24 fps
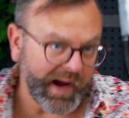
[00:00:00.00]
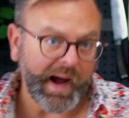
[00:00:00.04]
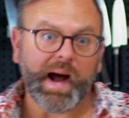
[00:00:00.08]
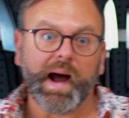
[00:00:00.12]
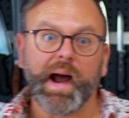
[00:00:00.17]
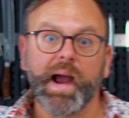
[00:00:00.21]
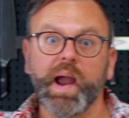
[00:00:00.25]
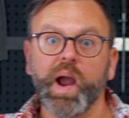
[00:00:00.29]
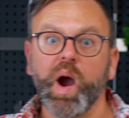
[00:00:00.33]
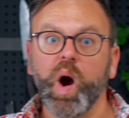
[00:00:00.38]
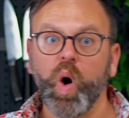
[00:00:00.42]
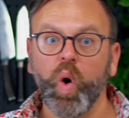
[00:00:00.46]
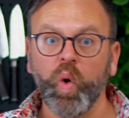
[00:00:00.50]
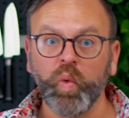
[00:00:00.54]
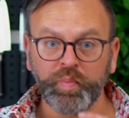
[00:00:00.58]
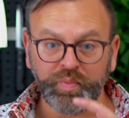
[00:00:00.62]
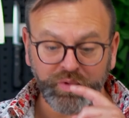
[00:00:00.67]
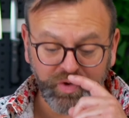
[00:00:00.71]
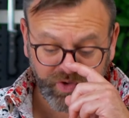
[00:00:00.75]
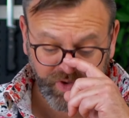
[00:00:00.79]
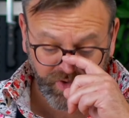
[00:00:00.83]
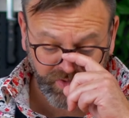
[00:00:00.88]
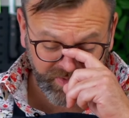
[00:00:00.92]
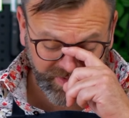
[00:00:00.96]
I hope
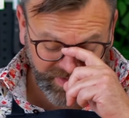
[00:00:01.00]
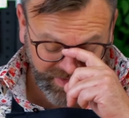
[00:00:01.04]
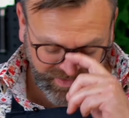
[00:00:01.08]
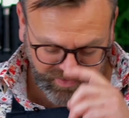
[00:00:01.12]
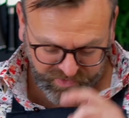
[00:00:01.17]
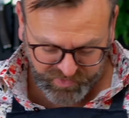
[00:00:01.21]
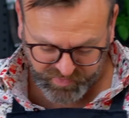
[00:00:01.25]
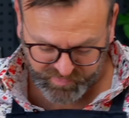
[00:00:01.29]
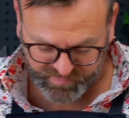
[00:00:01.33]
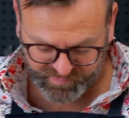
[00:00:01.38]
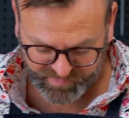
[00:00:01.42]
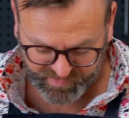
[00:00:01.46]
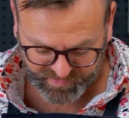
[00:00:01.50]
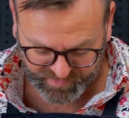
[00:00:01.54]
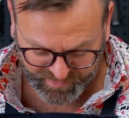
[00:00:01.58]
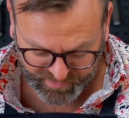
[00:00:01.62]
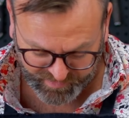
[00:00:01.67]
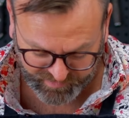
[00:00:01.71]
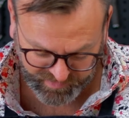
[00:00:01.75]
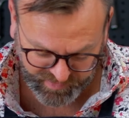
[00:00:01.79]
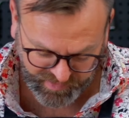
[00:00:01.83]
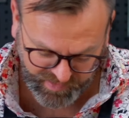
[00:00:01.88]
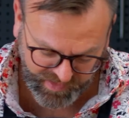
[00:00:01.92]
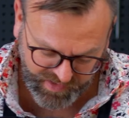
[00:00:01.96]
you don't need to see
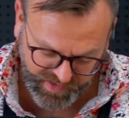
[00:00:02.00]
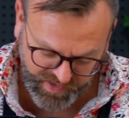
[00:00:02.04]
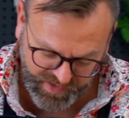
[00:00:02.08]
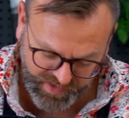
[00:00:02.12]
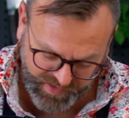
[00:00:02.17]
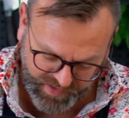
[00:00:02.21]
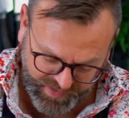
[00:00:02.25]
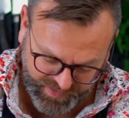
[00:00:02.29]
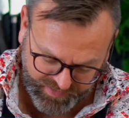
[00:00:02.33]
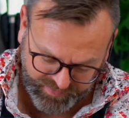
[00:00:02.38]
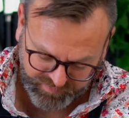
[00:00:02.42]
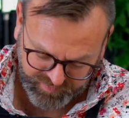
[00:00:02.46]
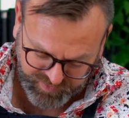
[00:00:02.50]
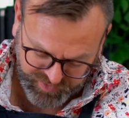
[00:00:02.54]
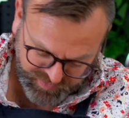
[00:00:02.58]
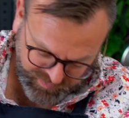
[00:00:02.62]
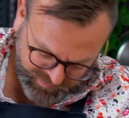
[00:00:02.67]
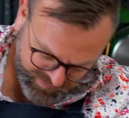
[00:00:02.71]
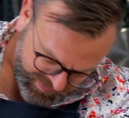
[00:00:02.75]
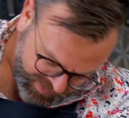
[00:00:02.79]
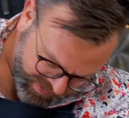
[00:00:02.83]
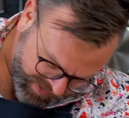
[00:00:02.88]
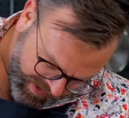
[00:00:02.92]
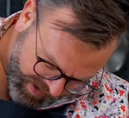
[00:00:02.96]
that. And
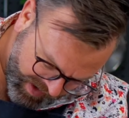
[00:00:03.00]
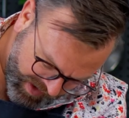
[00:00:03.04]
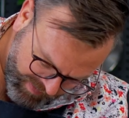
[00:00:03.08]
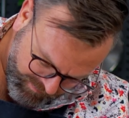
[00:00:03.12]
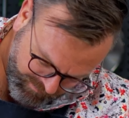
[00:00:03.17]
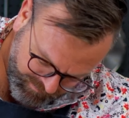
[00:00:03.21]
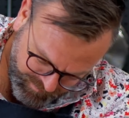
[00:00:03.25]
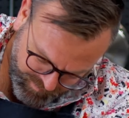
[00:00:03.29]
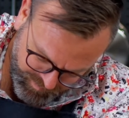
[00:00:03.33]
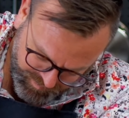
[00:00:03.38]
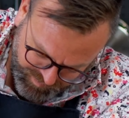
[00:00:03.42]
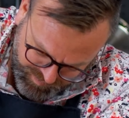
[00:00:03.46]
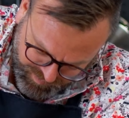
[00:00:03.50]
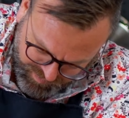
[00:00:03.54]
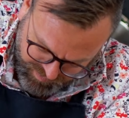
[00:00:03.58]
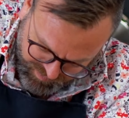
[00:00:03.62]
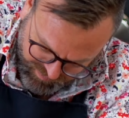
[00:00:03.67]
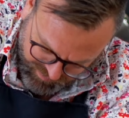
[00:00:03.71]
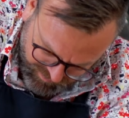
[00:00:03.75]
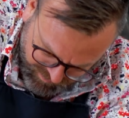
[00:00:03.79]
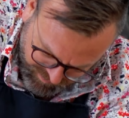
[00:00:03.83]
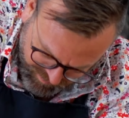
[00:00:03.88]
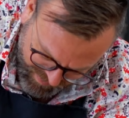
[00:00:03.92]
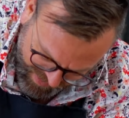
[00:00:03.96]
just gonna
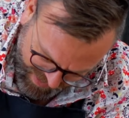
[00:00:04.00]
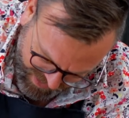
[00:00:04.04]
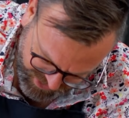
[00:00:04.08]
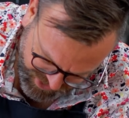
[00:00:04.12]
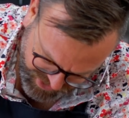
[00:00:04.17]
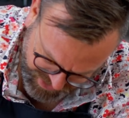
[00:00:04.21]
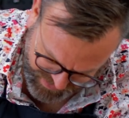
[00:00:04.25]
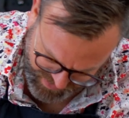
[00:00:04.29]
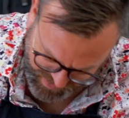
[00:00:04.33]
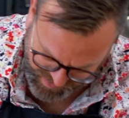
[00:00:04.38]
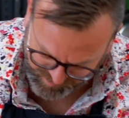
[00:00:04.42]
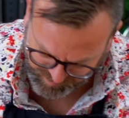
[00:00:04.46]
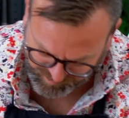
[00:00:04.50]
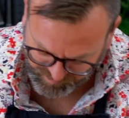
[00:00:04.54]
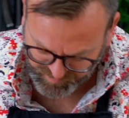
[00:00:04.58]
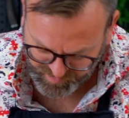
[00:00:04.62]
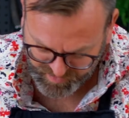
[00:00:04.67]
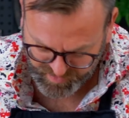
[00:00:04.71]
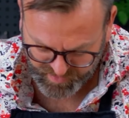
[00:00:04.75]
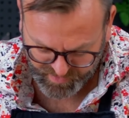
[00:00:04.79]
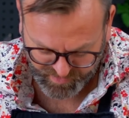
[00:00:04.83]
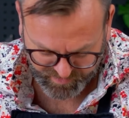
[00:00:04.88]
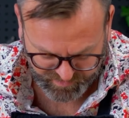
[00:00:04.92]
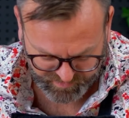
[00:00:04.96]
smash them
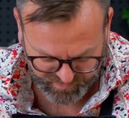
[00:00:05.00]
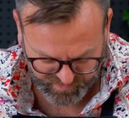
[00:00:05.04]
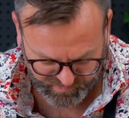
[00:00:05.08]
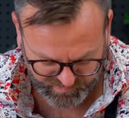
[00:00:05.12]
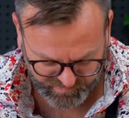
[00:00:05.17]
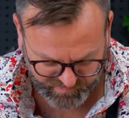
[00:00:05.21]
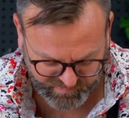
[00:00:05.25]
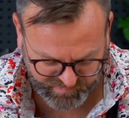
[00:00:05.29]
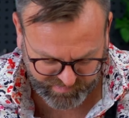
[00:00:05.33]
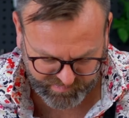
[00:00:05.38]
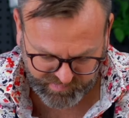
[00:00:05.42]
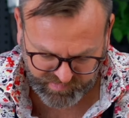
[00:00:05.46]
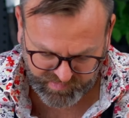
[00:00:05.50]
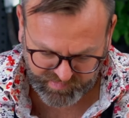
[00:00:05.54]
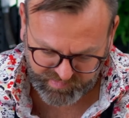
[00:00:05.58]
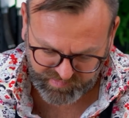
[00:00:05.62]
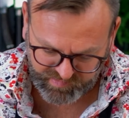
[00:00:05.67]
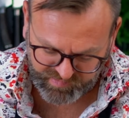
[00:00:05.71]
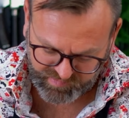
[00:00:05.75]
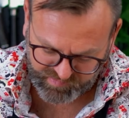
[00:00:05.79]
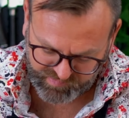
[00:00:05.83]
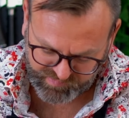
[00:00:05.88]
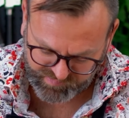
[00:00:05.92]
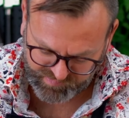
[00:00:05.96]
like this.
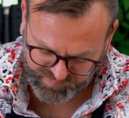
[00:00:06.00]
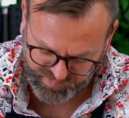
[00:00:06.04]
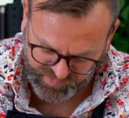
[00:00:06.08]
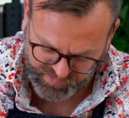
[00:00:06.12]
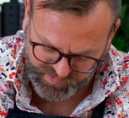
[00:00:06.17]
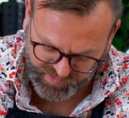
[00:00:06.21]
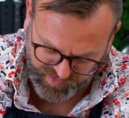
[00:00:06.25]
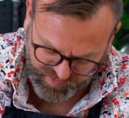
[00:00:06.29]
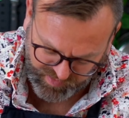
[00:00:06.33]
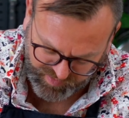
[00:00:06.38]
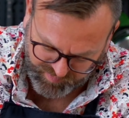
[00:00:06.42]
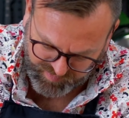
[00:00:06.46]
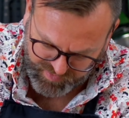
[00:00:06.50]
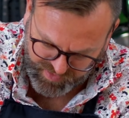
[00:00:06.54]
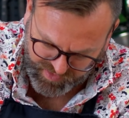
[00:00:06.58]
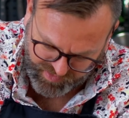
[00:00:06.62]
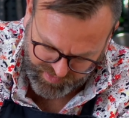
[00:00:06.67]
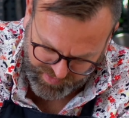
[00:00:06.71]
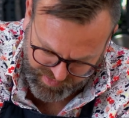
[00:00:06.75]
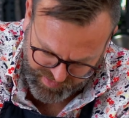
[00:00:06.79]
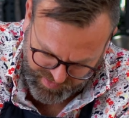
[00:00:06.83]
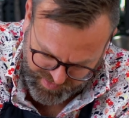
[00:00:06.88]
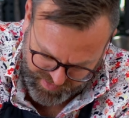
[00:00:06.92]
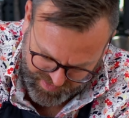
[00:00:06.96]
It's not gonna be
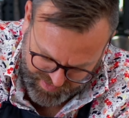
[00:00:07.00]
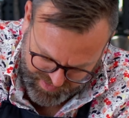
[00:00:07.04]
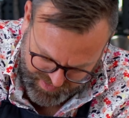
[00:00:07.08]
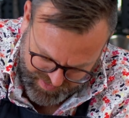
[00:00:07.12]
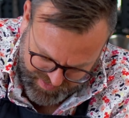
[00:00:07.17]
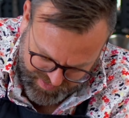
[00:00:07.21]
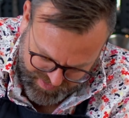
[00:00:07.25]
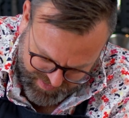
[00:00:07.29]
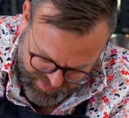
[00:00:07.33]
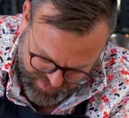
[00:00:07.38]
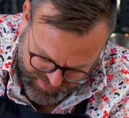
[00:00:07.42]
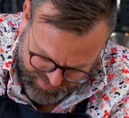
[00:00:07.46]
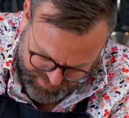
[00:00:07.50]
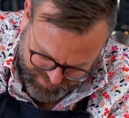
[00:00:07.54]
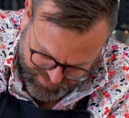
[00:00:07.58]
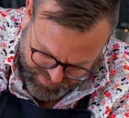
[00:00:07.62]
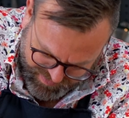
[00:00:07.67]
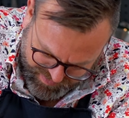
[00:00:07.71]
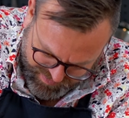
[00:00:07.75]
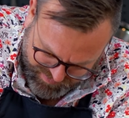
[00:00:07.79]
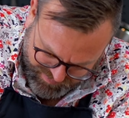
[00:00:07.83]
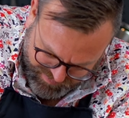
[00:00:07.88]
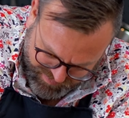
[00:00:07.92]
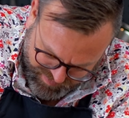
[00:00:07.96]

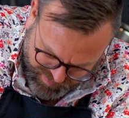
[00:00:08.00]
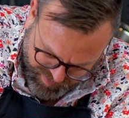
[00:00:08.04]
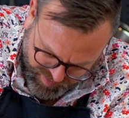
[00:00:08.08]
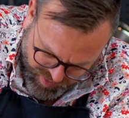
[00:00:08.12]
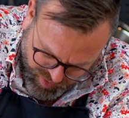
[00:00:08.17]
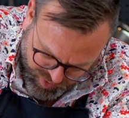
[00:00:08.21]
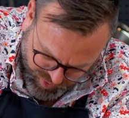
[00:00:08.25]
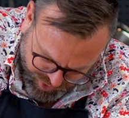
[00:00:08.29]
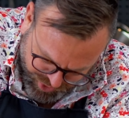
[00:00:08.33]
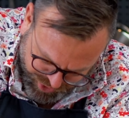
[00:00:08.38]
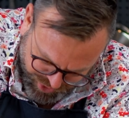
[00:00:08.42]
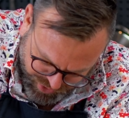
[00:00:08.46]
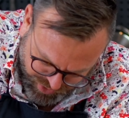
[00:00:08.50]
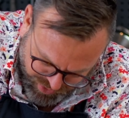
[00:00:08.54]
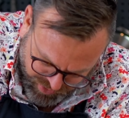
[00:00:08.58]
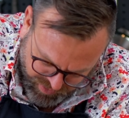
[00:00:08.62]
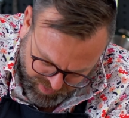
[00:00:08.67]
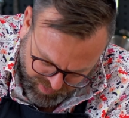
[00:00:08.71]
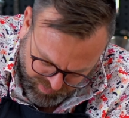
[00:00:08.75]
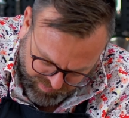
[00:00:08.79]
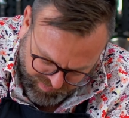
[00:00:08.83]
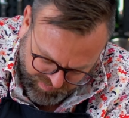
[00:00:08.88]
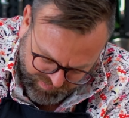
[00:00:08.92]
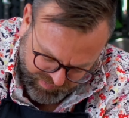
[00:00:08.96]

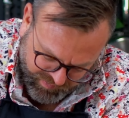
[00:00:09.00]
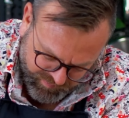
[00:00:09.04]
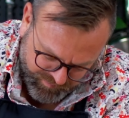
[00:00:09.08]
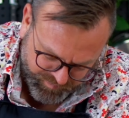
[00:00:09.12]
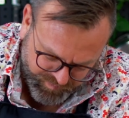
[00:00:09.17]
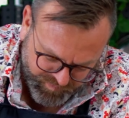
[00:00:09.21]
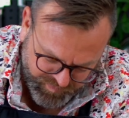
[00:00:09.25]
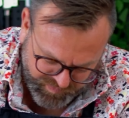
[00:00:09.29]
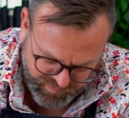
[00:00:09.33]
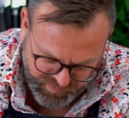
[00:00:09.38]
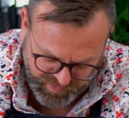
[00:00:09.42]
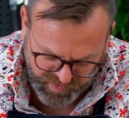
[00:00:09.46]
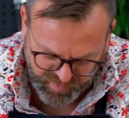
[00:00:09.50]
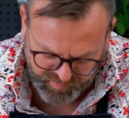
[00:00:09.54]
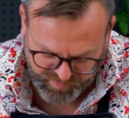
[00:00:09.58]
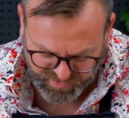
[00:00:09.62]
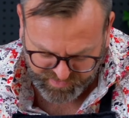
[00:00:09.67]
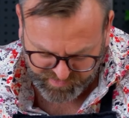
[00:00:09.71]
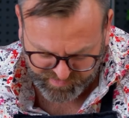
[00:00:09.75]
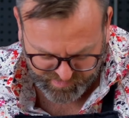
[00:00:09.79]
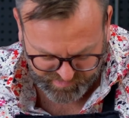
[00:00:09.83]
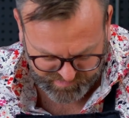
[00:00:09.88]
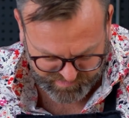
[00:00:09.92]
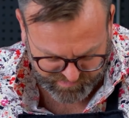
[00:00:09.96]
luxurious. It's gonna be
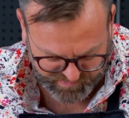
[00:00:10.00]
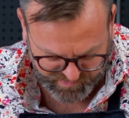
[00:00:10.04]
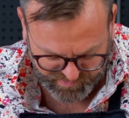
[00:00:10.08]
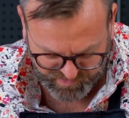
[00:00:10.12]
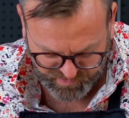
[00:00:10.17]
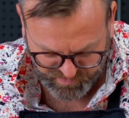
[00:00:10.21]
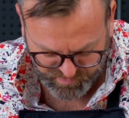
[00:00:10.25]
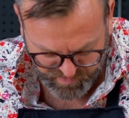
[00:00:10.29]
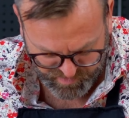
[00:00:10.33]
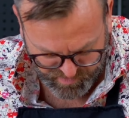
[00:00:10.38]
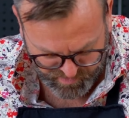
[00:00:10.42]
tasty though.